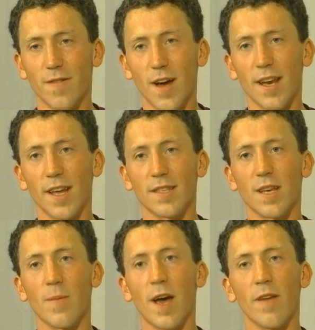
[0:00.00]

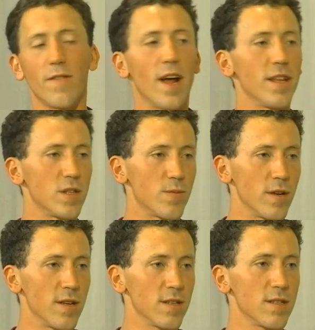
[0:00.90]
Fridays, I'm at Valley
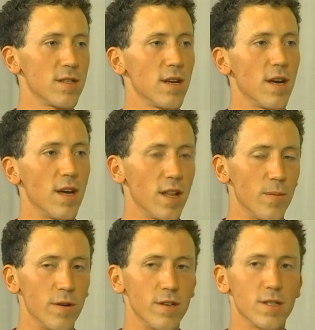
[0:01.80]
Springs uh,
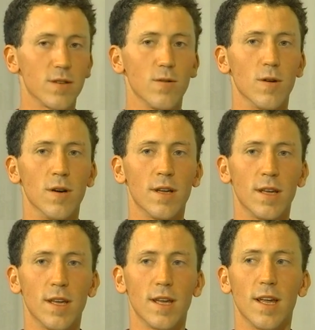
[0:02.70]
Elementary School,
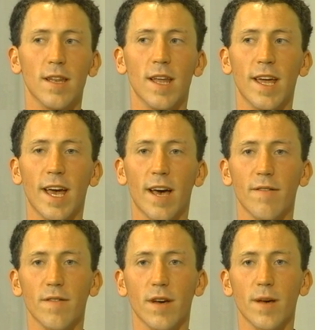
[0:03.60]
mm-hmm. and they
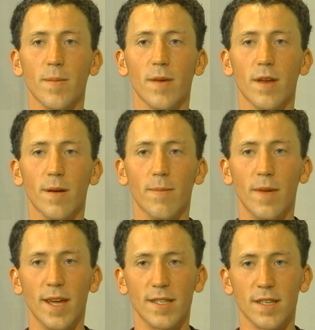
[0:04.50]
have um, an
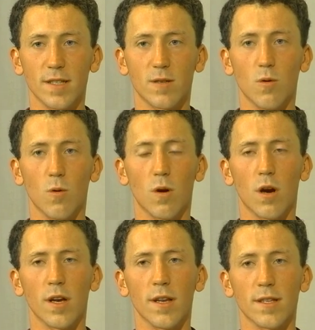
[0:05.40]
amazing school
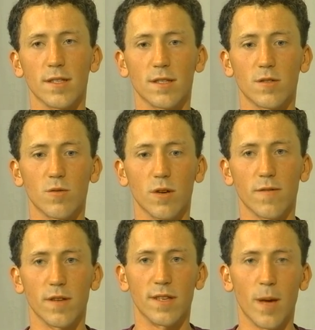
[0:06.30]
garden. It's sort
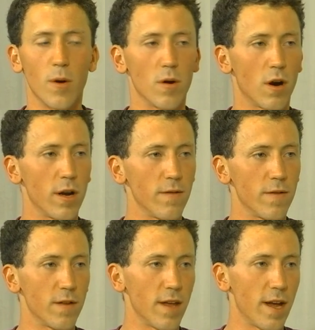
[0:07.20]
of a demo garden
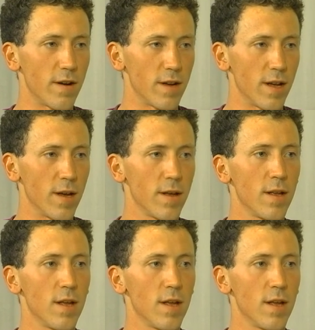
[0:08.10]
for the area,